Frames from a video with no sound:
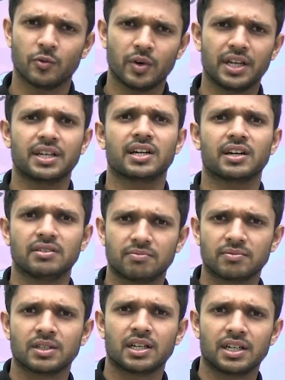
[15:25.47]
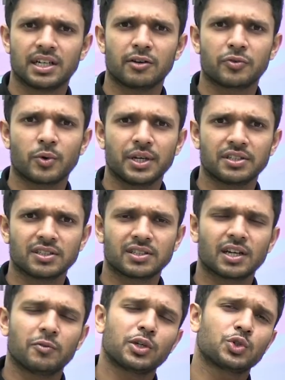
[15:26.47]
When tough
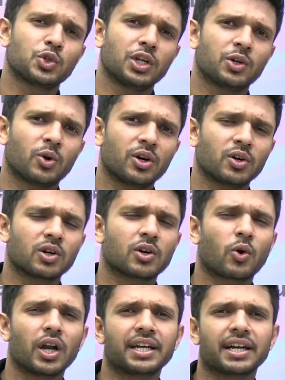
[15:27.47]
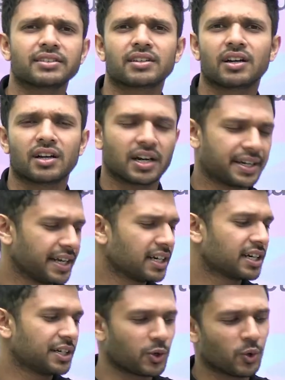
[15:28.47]
questions come, we usually call it as
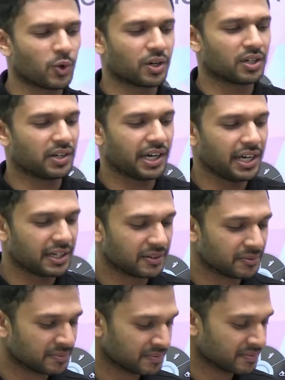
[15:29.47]
kathin kathor, right?